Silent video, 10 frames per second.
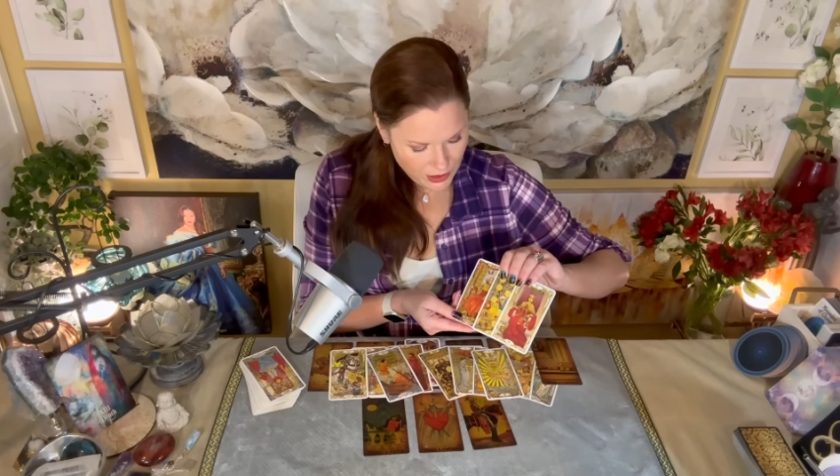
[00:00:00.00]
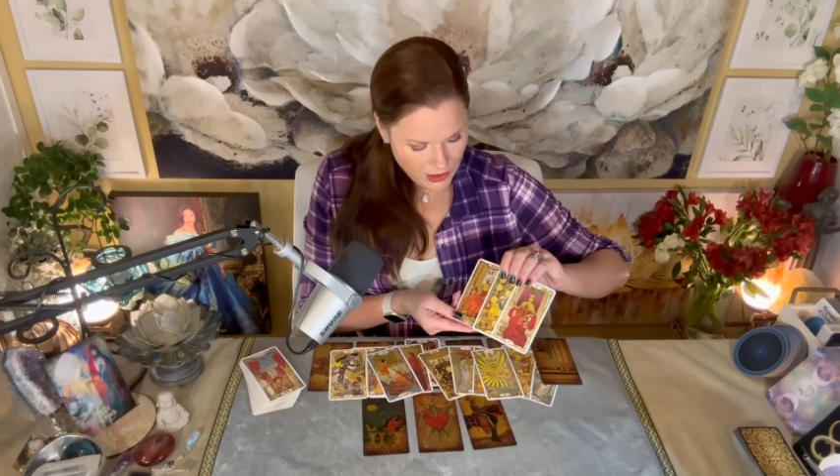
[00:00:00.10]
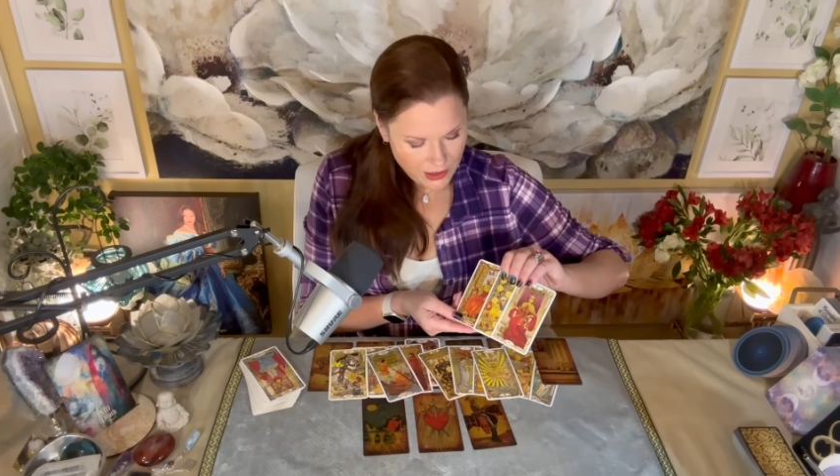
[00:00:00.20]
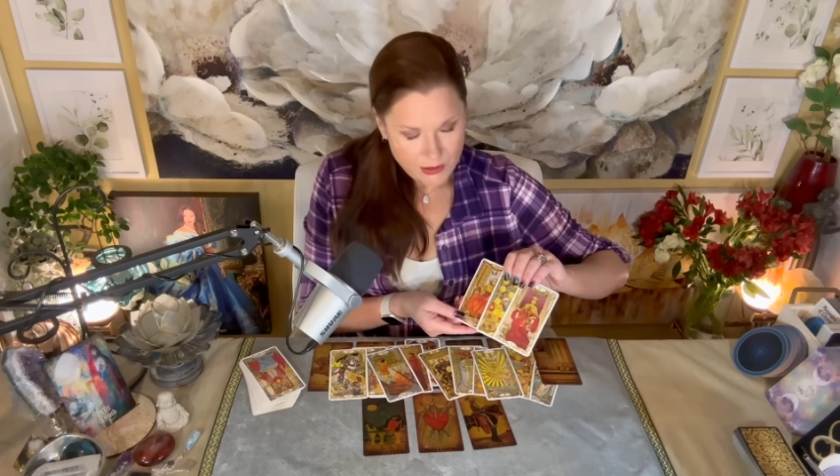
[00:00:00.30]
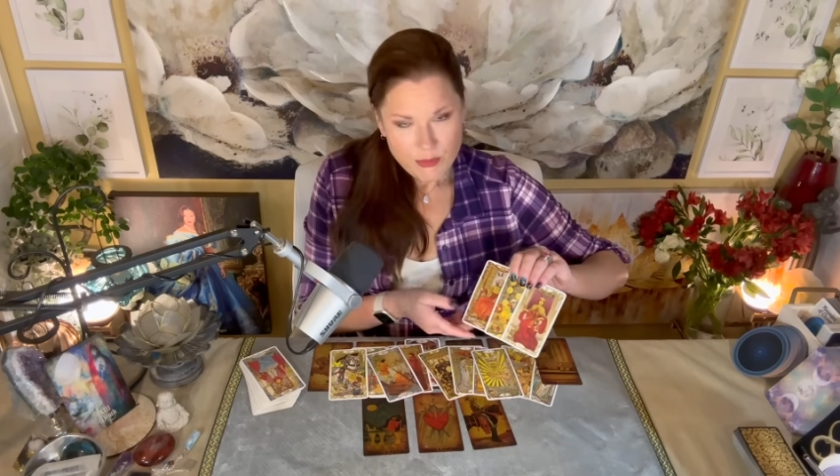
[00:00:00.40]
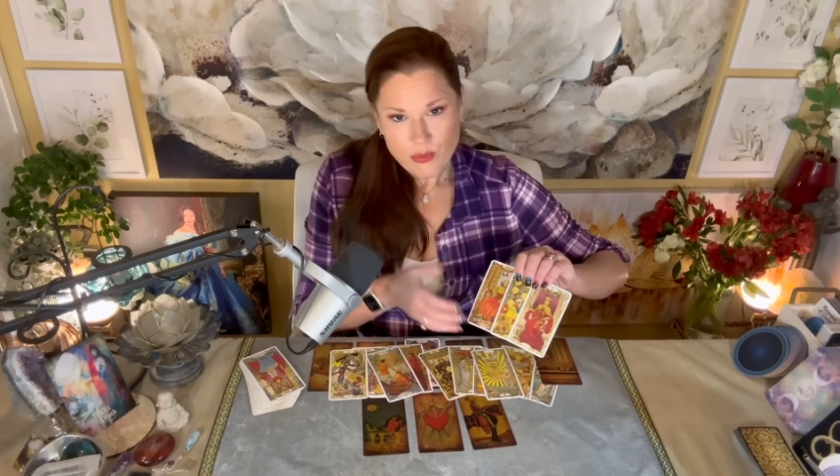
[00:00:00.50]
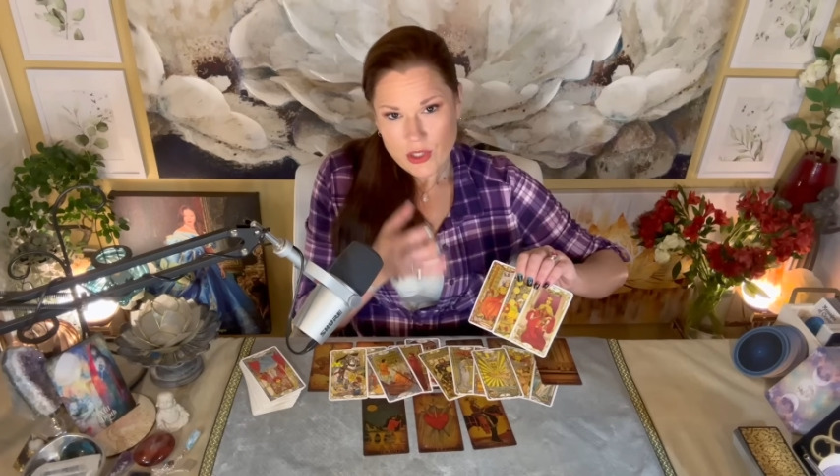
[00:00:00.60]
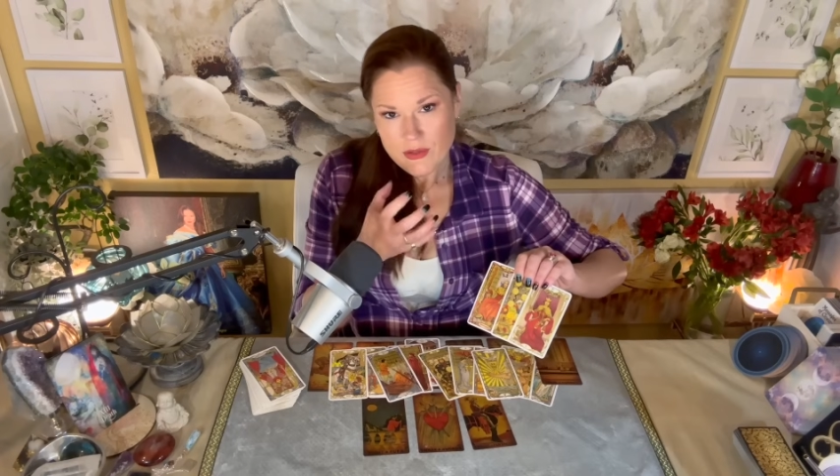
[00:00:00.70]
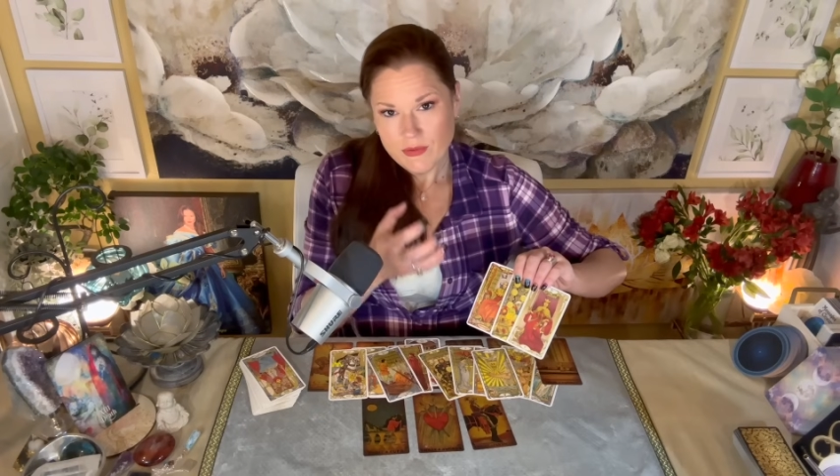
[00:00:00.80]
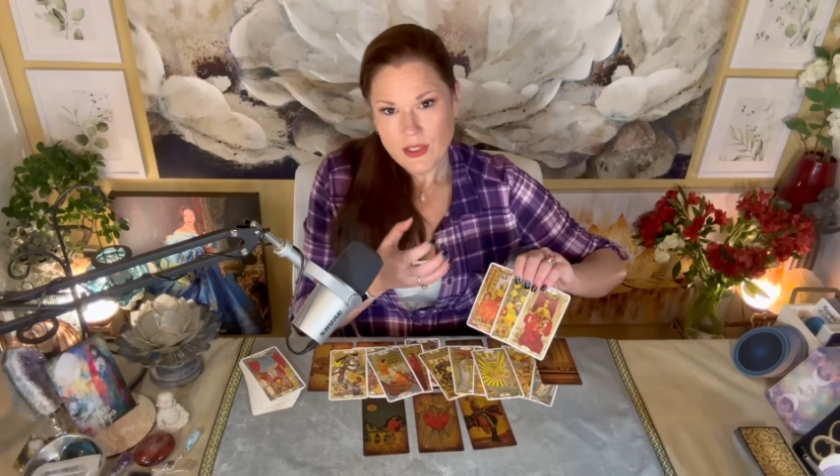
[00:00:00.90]
uh,
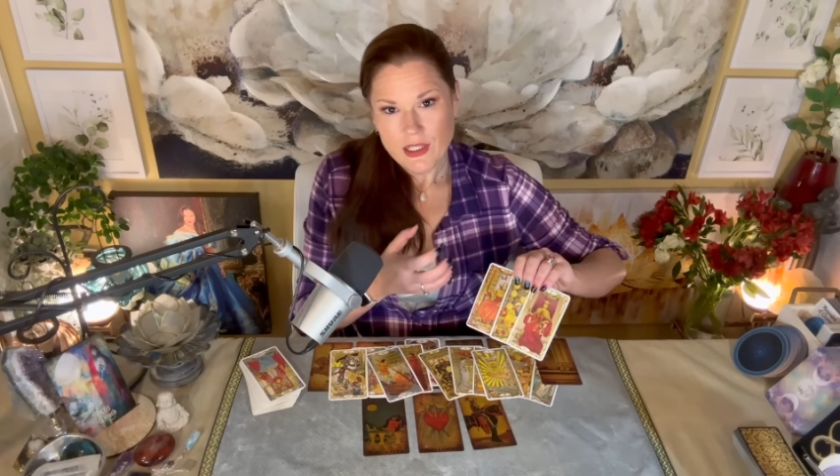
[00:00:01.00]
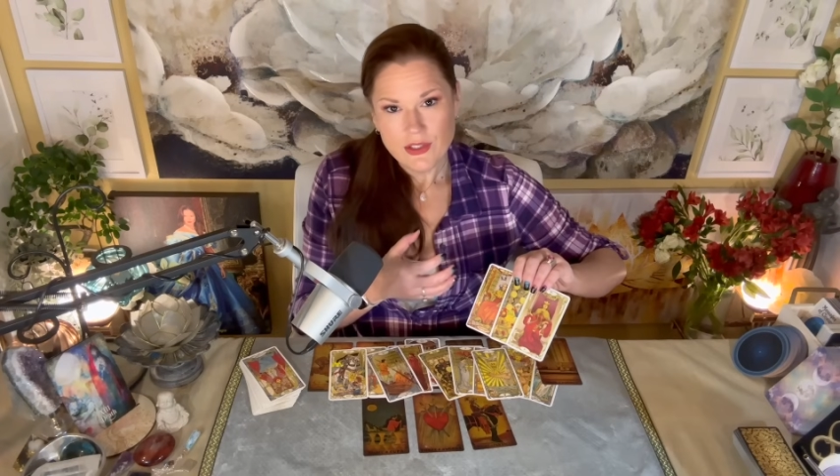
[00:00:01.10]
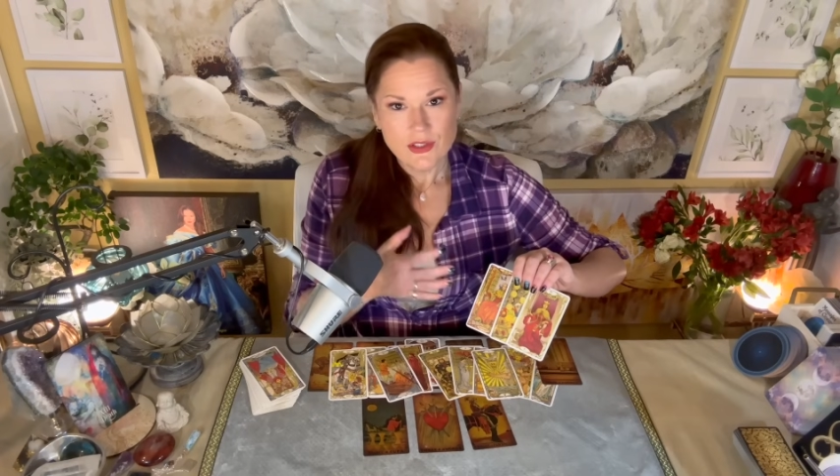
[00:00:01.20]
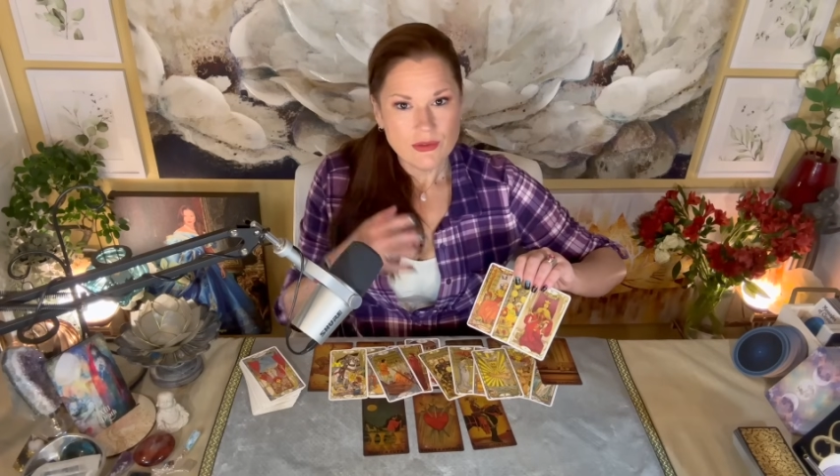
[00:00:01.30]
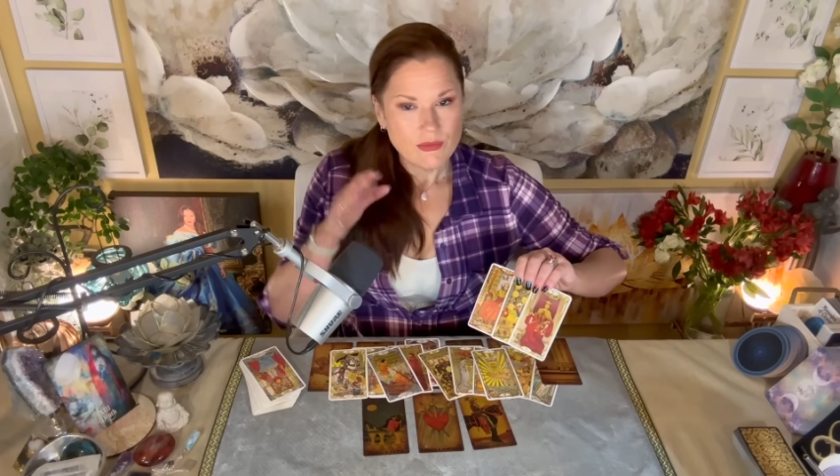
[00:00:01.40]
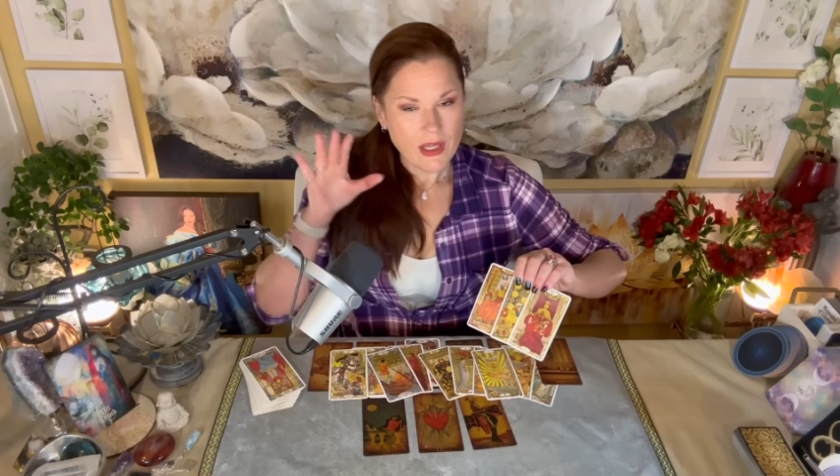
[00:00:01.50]
brave face,